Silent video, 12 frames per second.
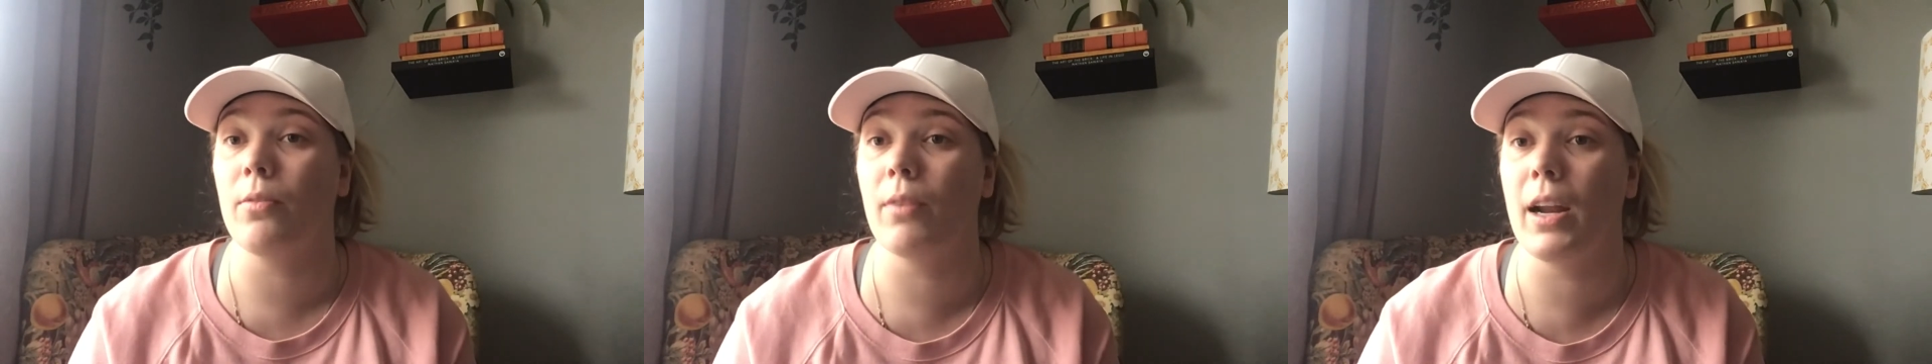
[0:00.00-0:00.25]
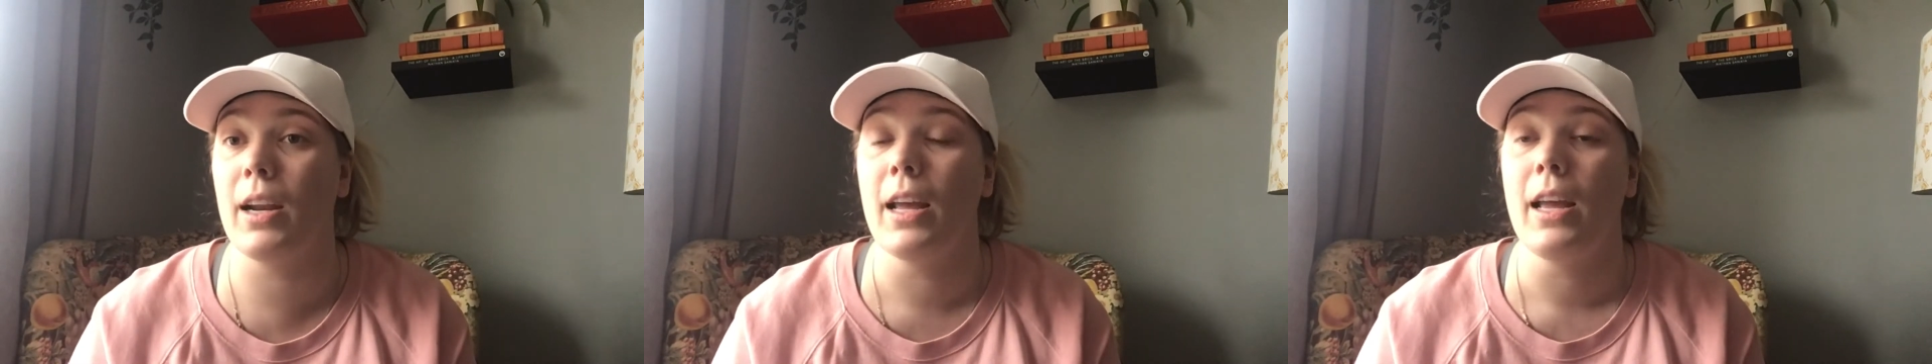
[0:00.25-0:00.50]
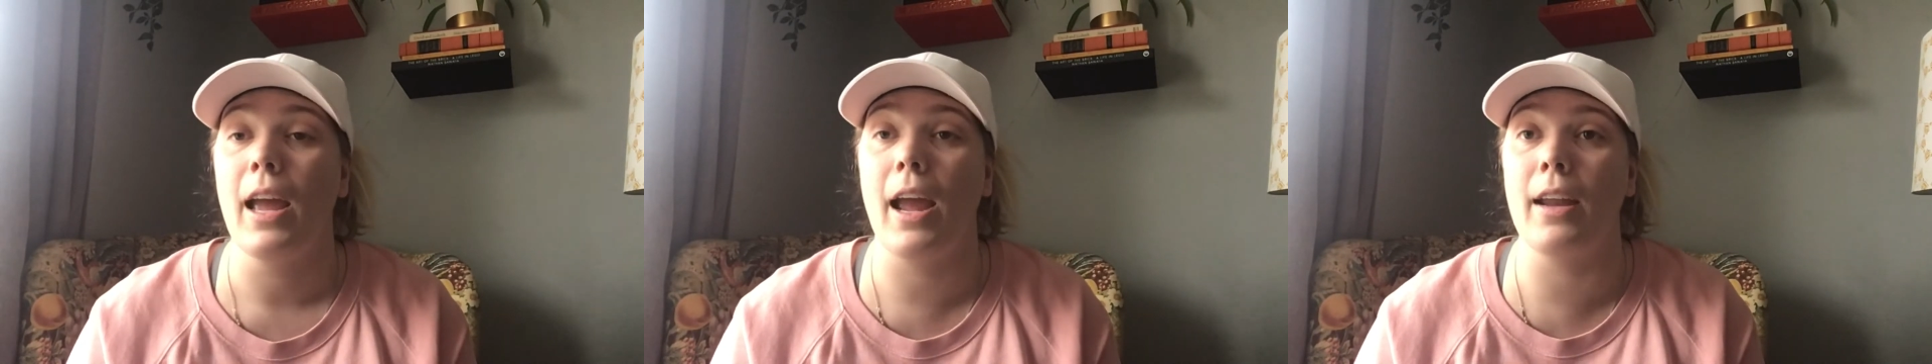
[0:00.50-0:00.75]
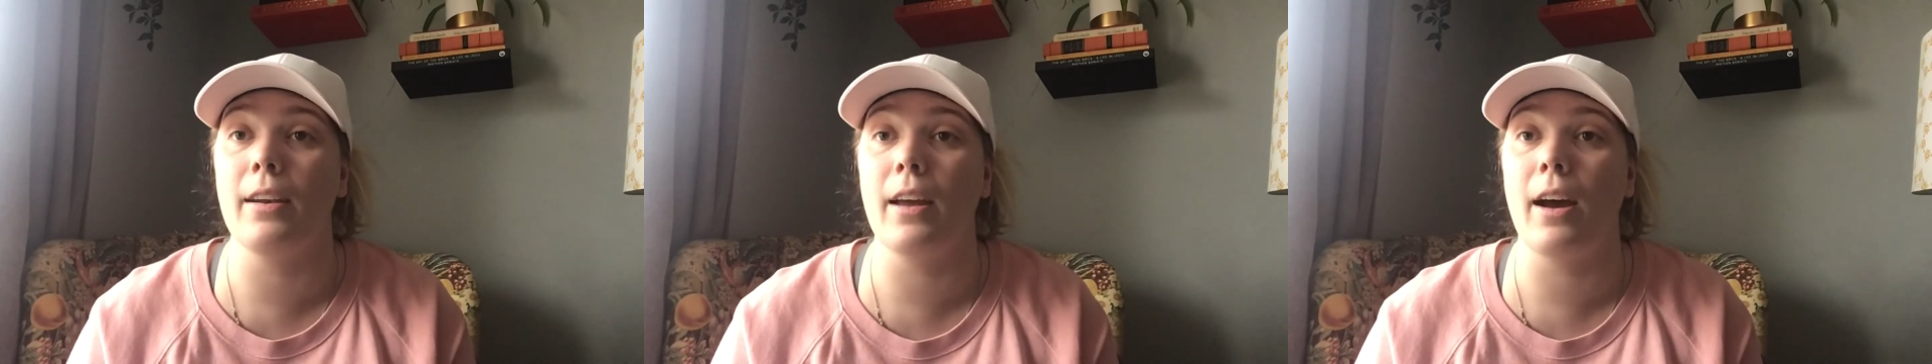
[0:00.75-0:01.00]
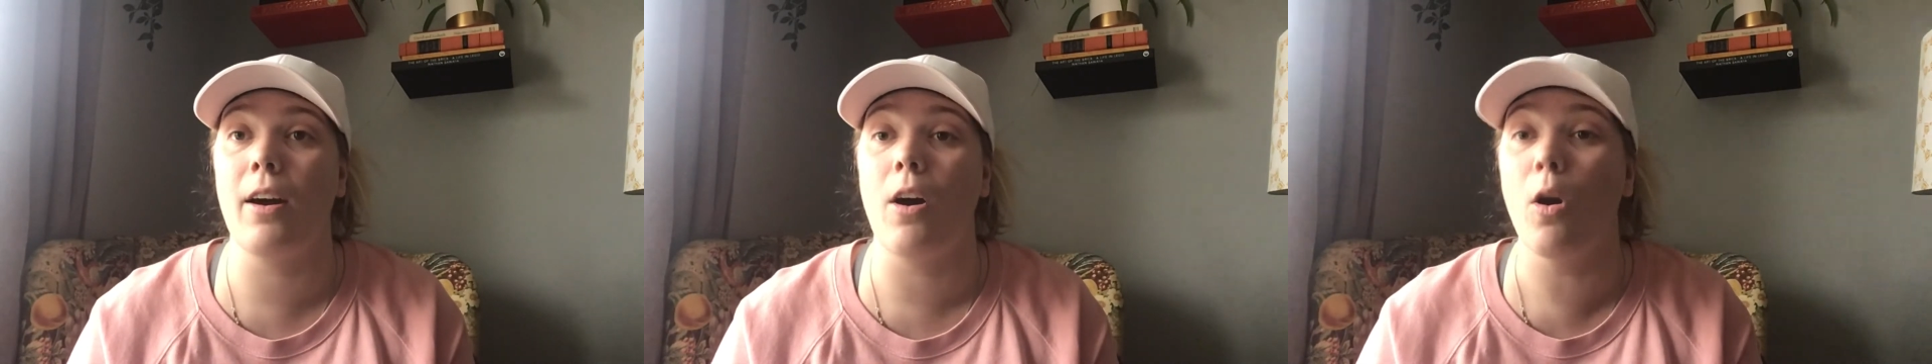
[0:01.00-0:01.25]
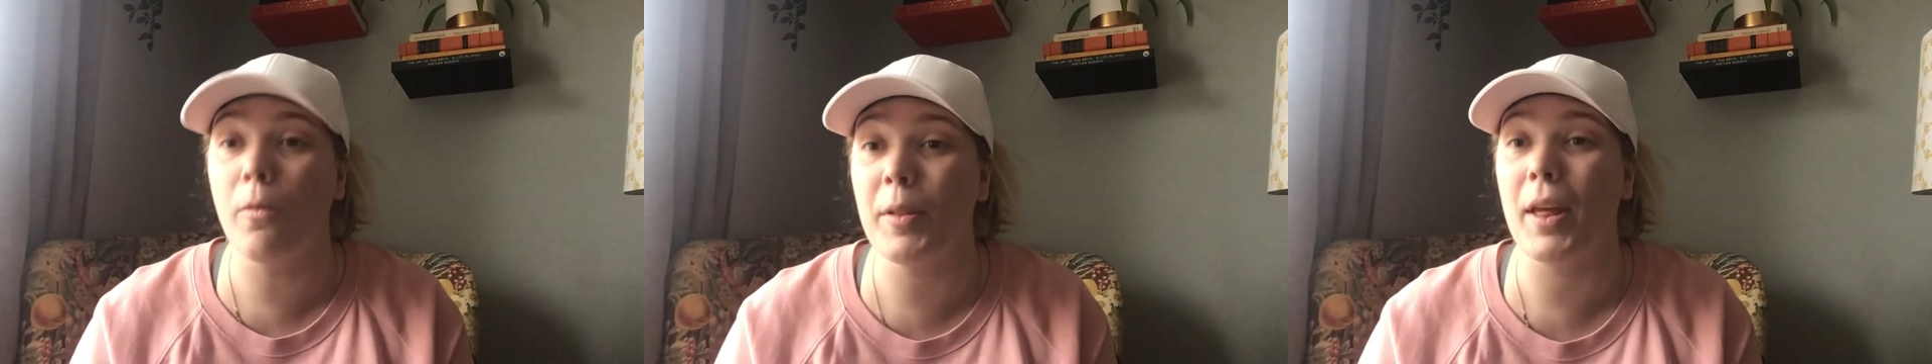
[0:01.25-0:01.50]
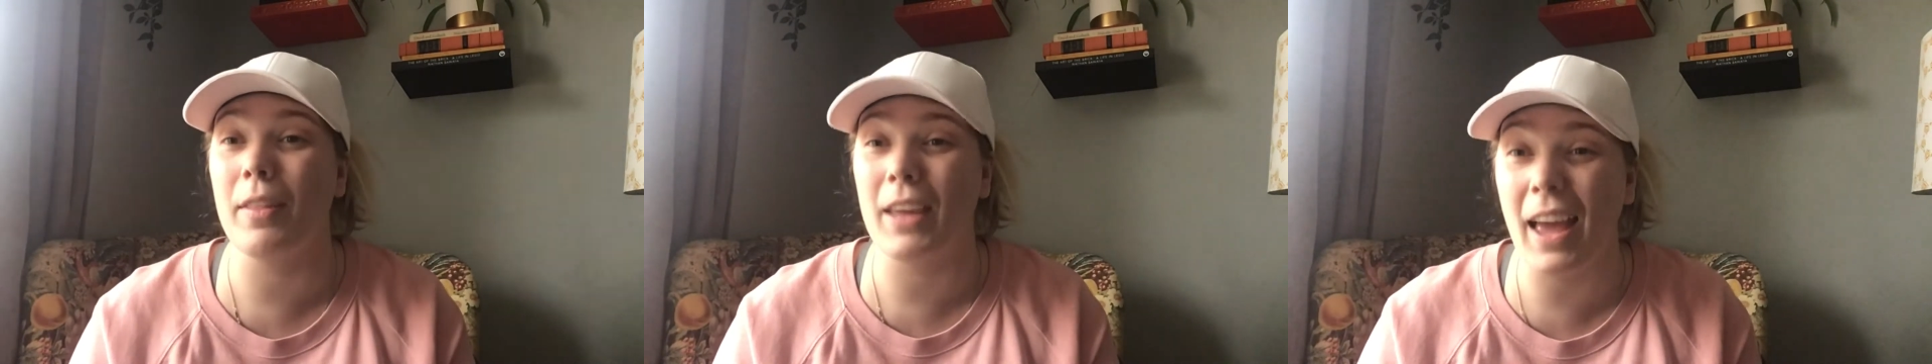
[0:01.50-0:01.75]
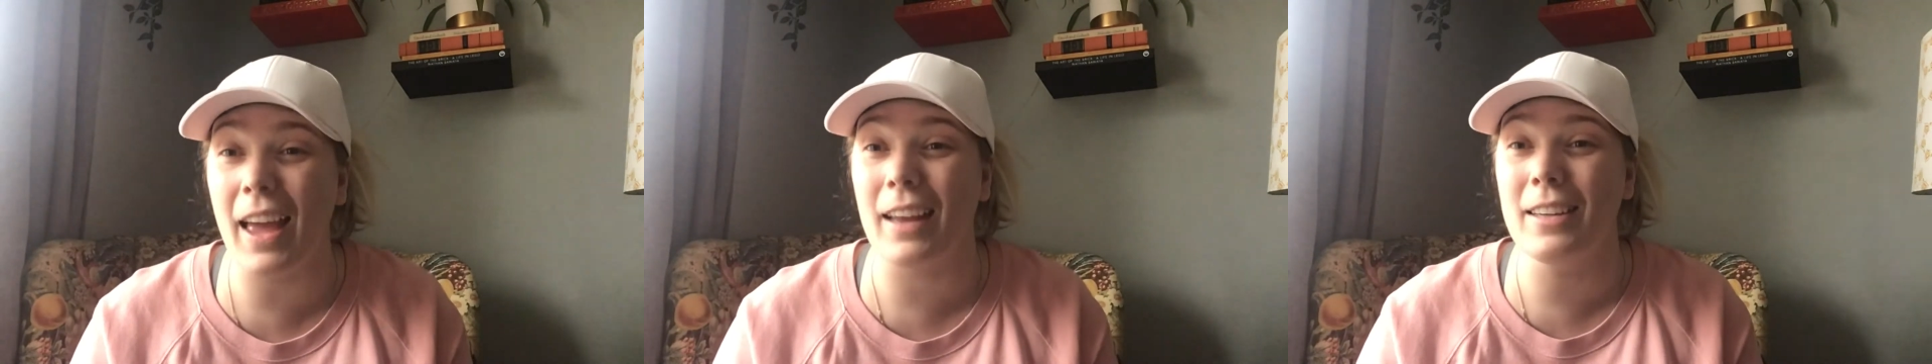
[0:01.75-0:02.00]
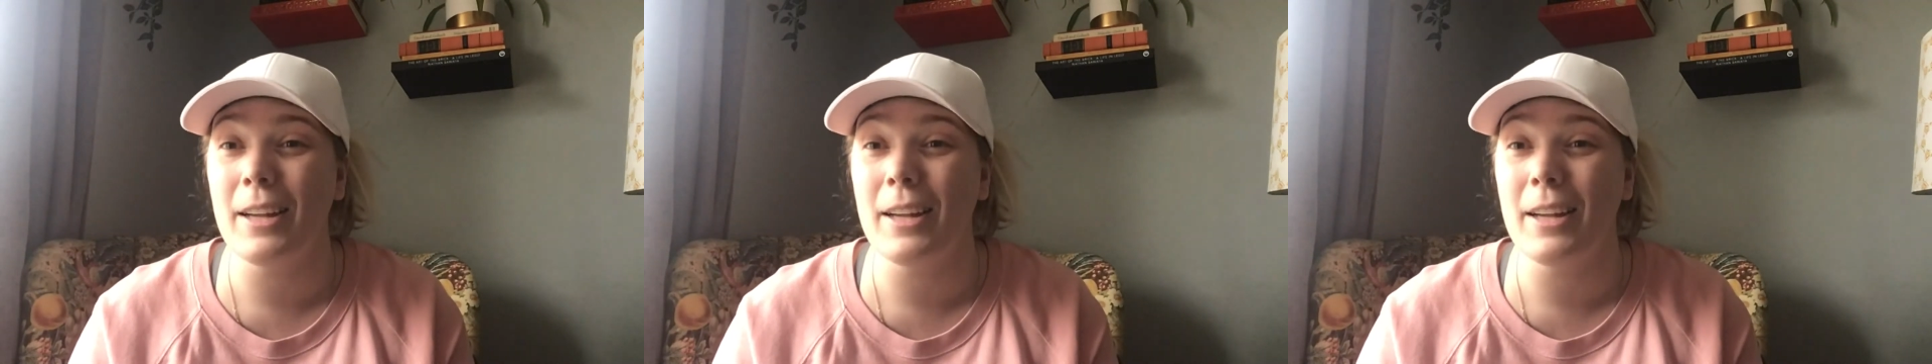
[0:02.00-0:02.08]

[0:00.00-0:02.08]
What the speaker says: right? And hopefully at the end,